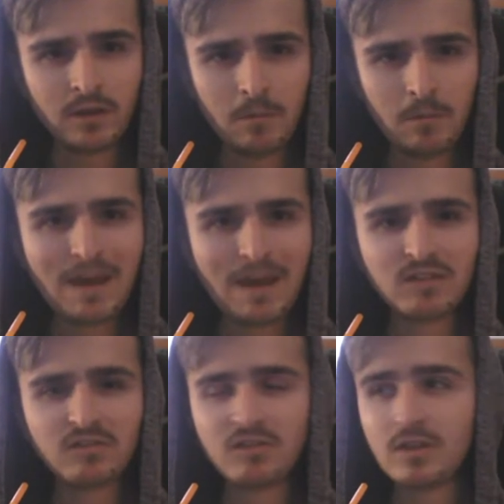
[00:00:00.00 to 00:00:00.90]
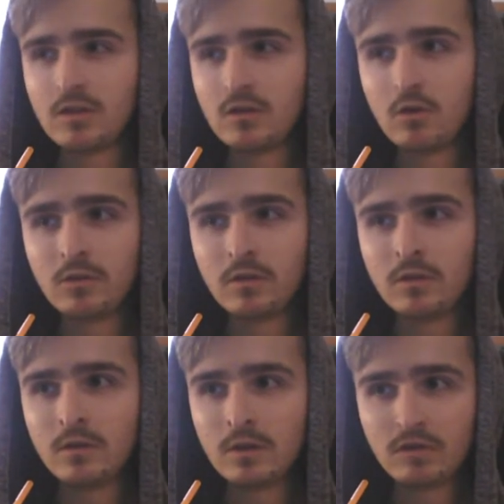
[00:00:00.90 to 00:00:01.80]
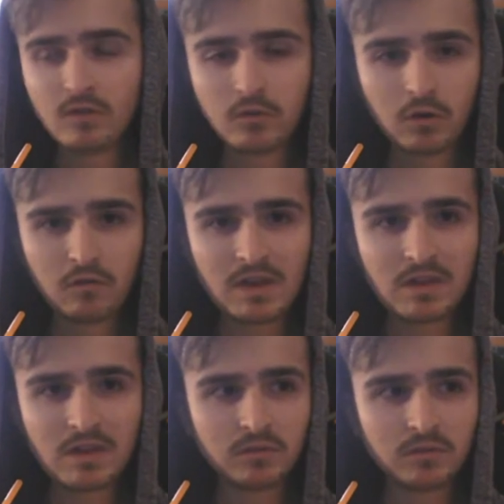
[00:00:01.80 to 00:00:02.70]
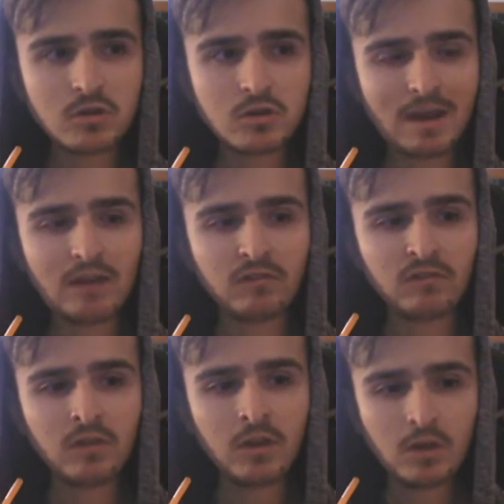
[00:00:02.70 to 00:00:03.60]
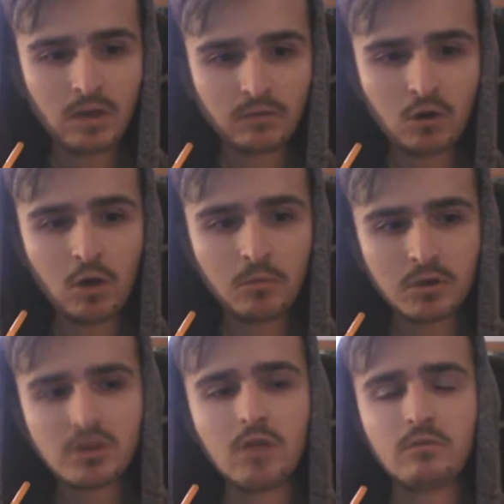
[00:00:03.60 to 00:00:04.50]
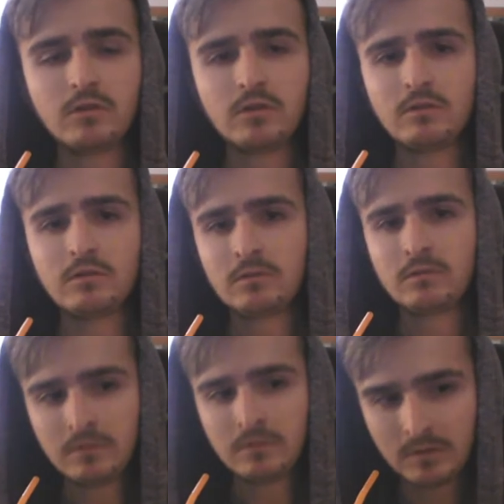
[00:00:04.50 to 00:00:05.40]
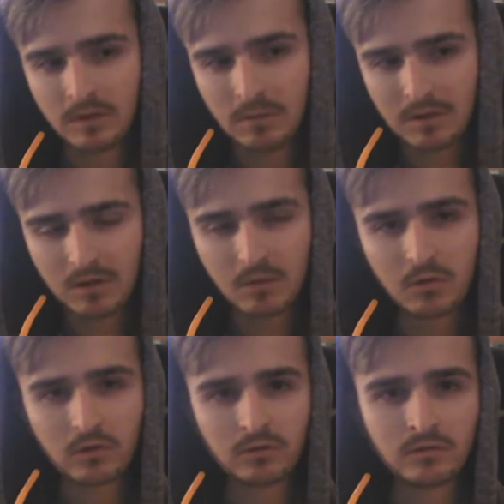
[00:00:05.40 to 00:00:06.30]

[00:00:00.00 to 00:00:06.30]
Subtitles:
Manners, you know, you can't, there's no degree that will teach you manners. You either got them or you don't, you know. I mean, come on.